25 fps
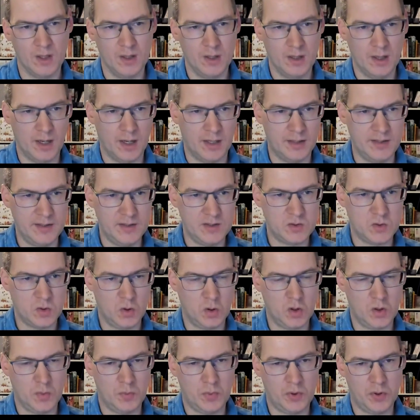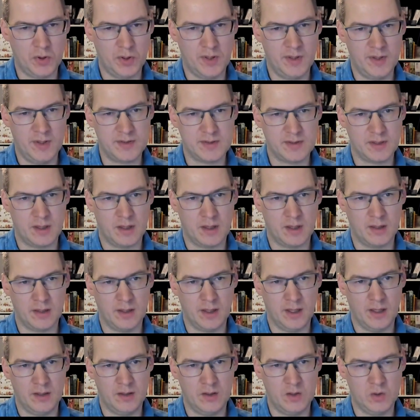And these core components are
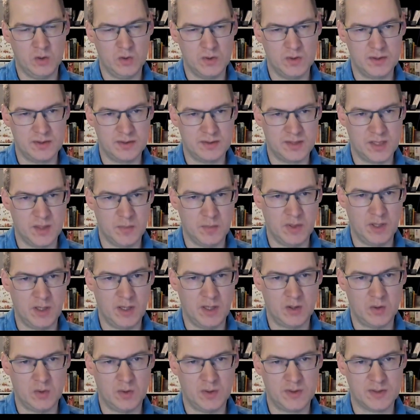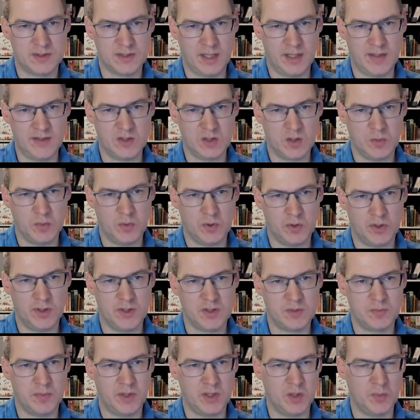then used similar to the sites components
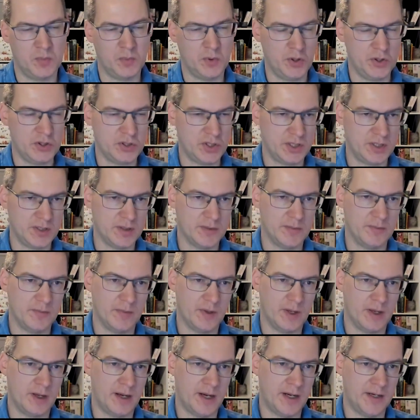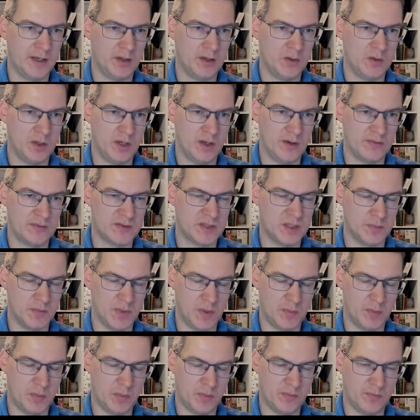by your project. Either you have
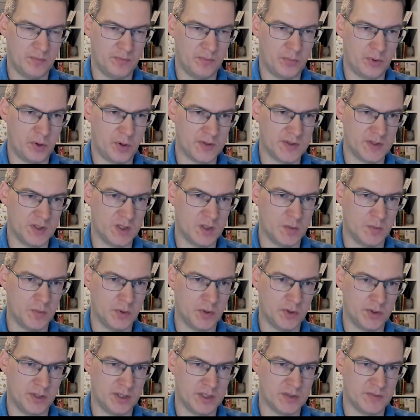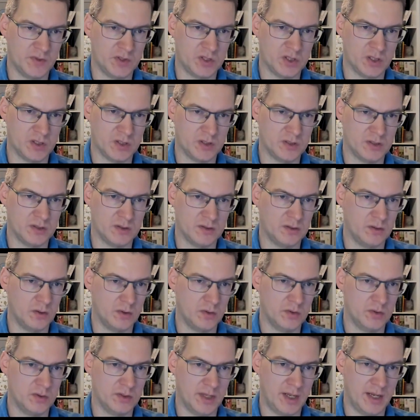simple proxy components which
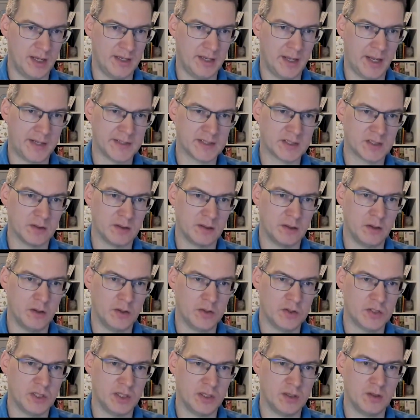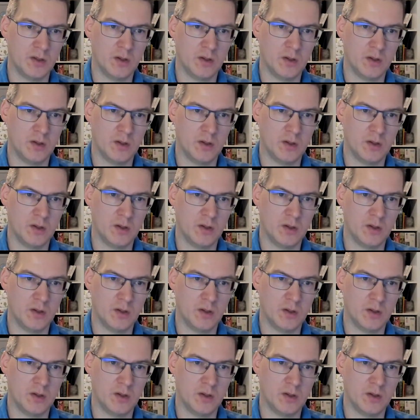don't add extra logic.